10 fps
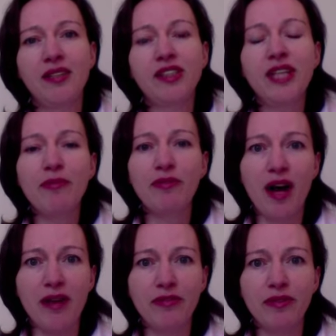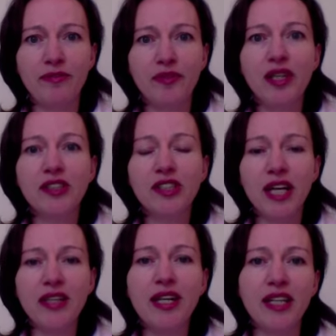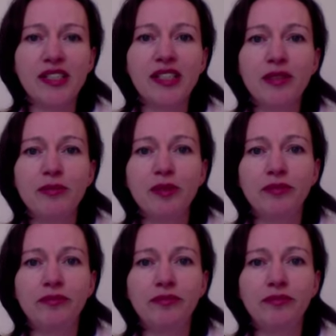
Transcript: Step 5, say the next syllable.